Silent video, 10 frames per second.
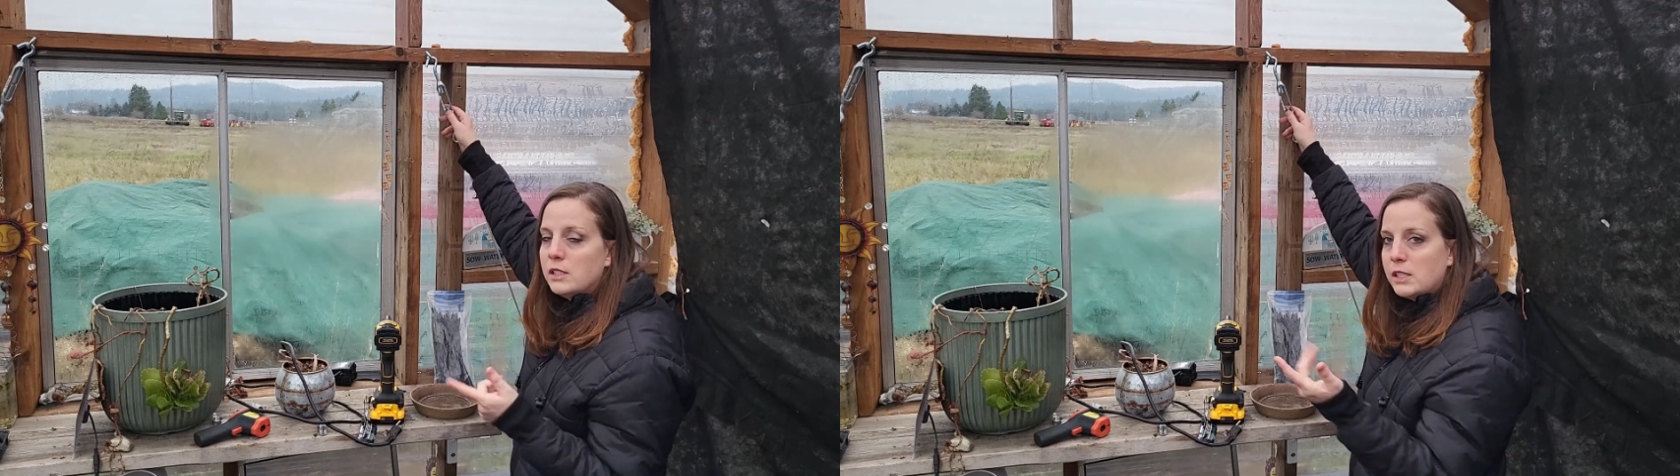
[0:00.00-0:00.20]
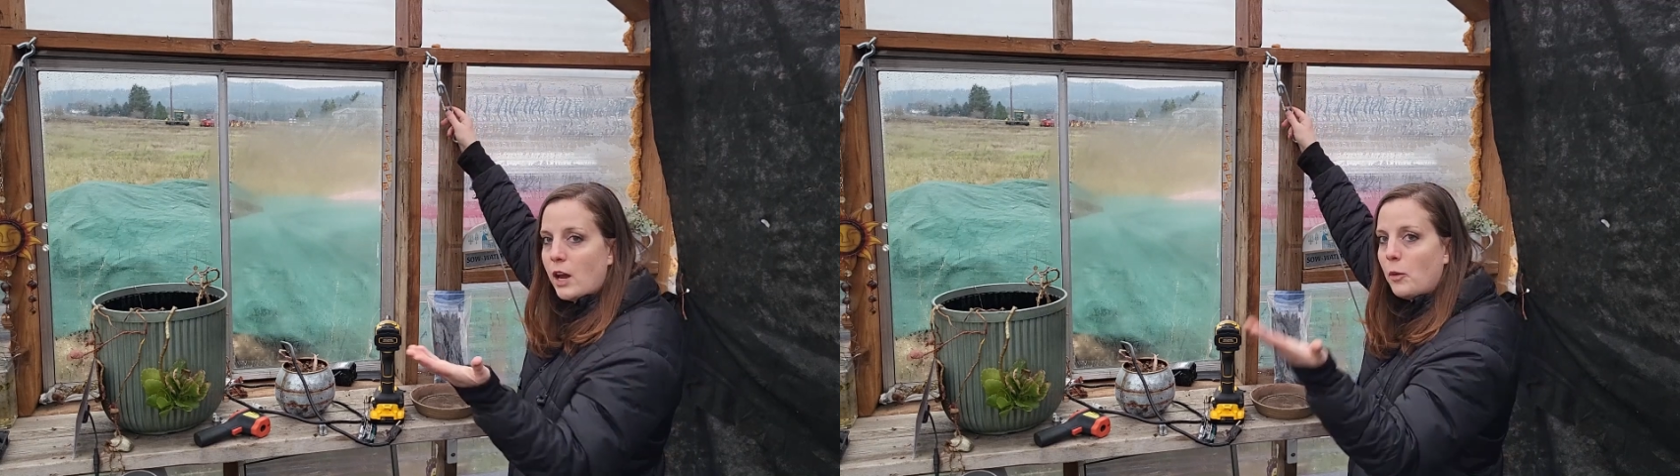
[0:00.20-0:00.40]

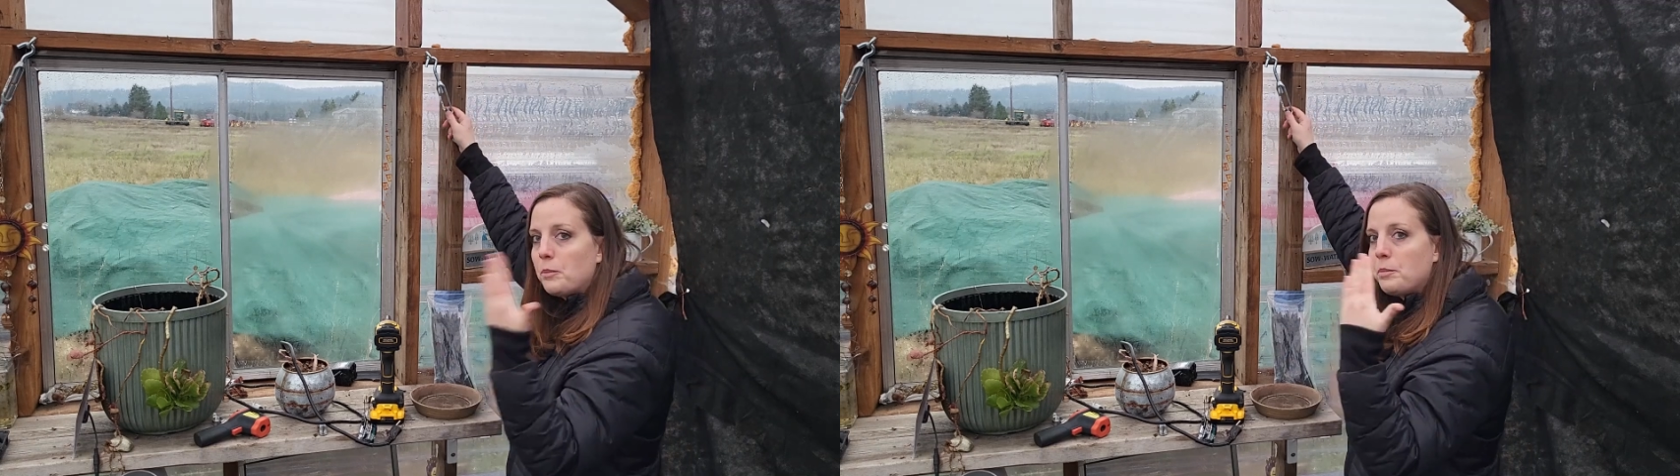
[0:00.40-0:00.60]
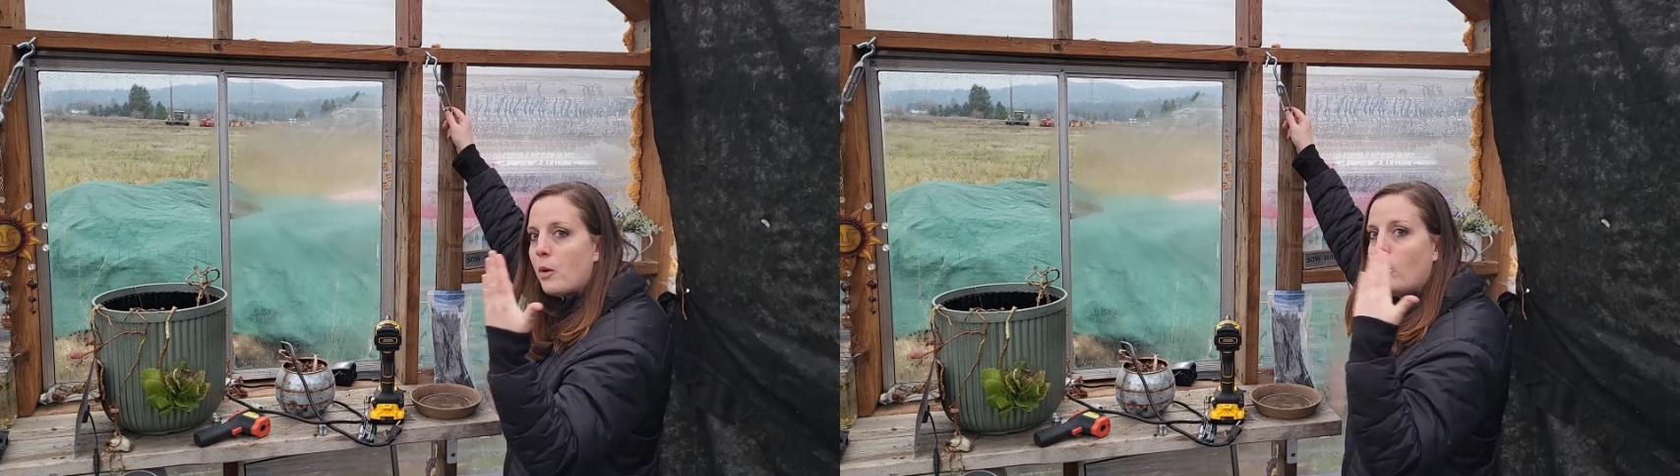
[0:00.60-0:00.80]
to
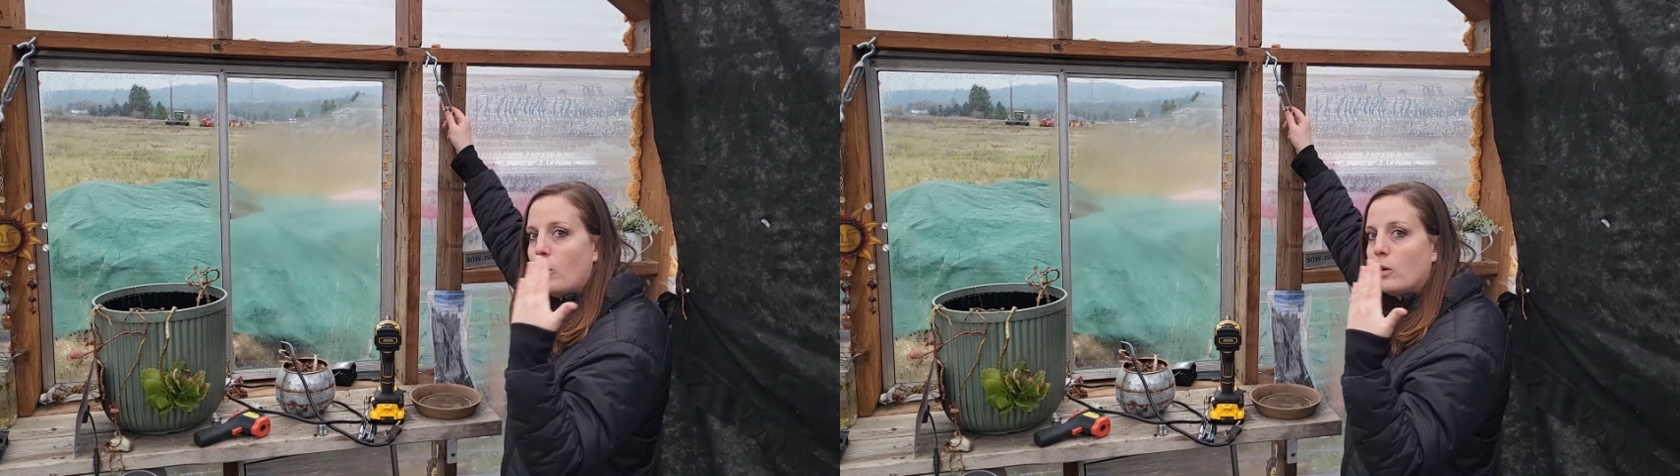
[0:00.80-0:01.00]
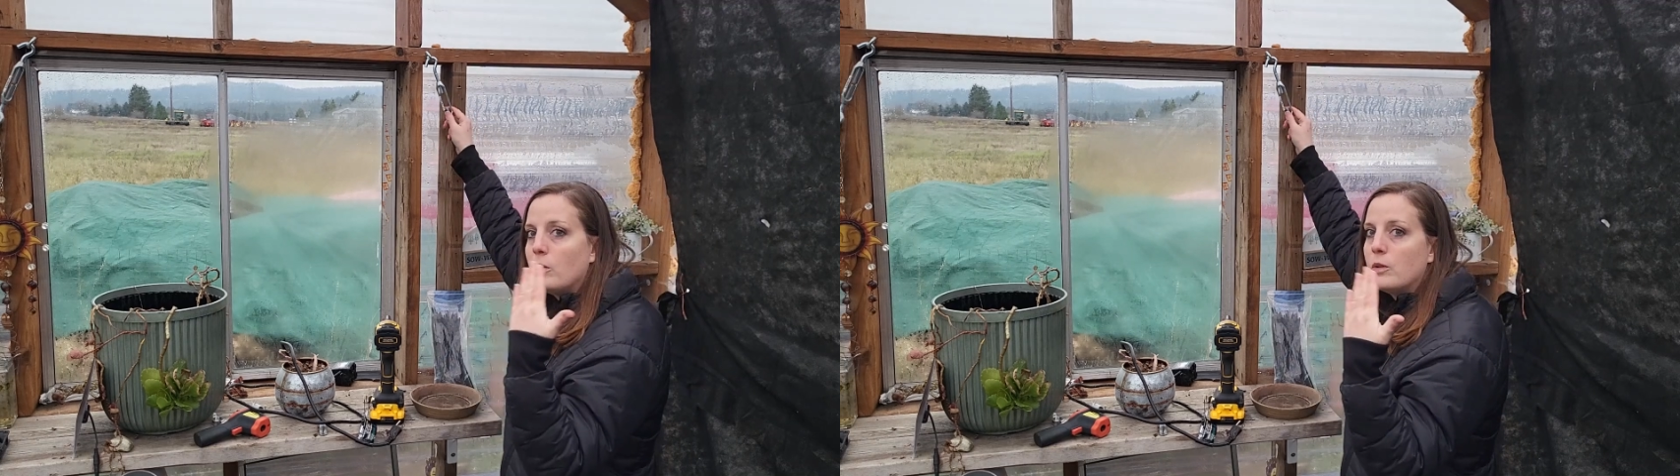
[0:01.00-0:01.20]
help
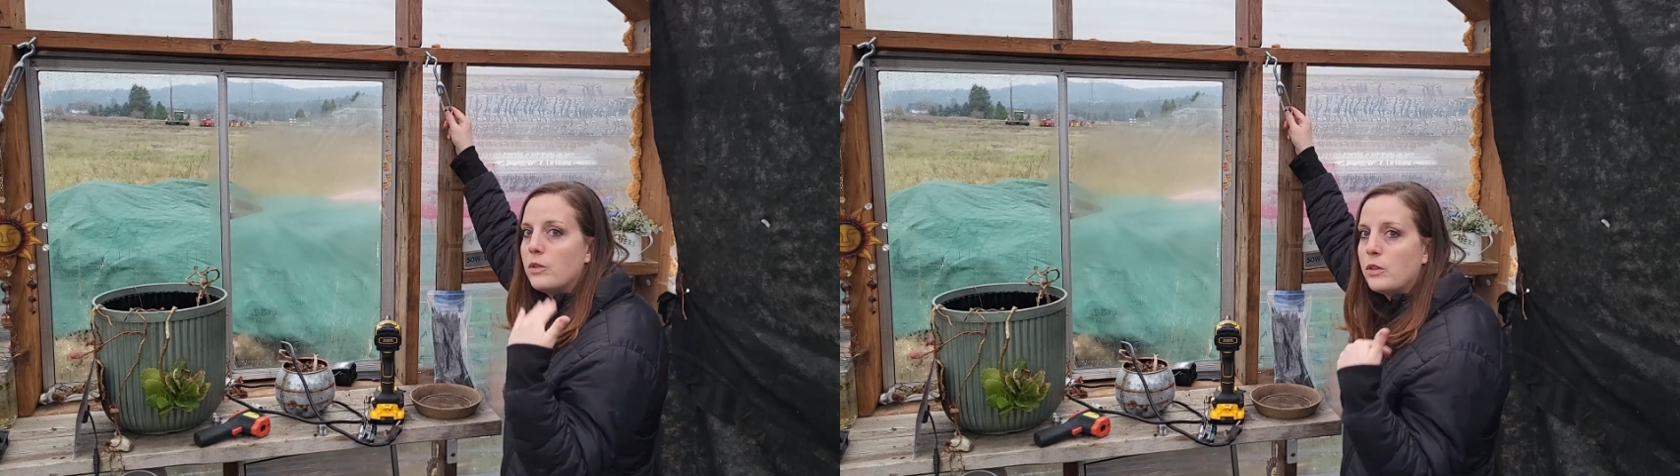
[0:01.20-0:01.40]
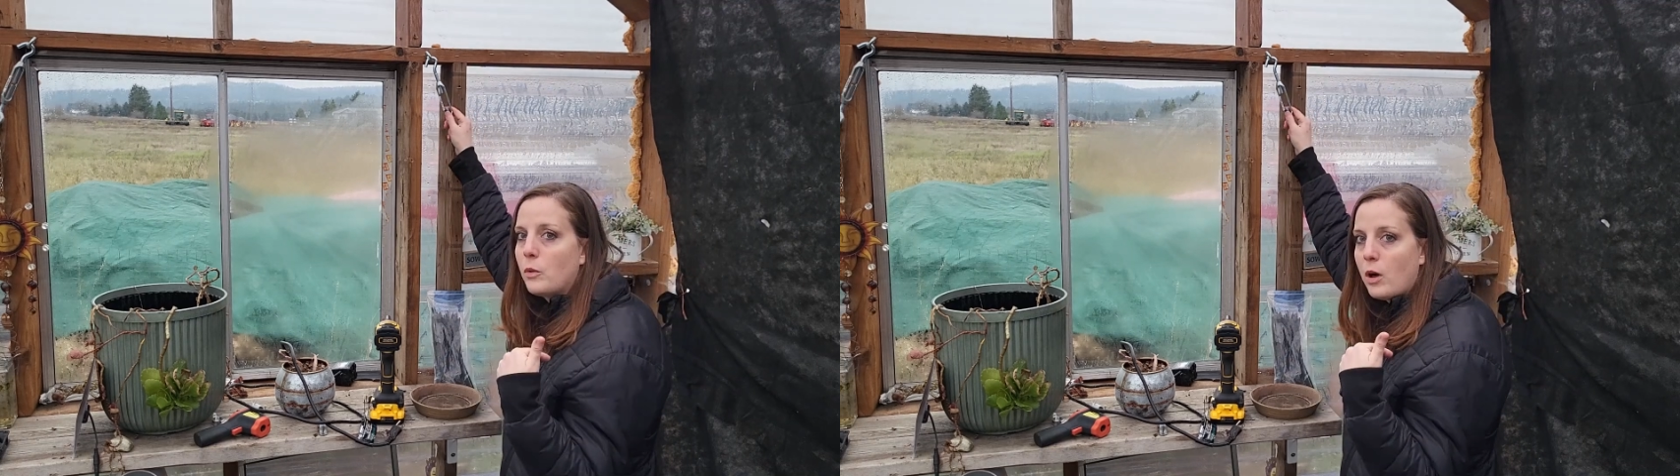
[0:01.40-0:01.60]
pull the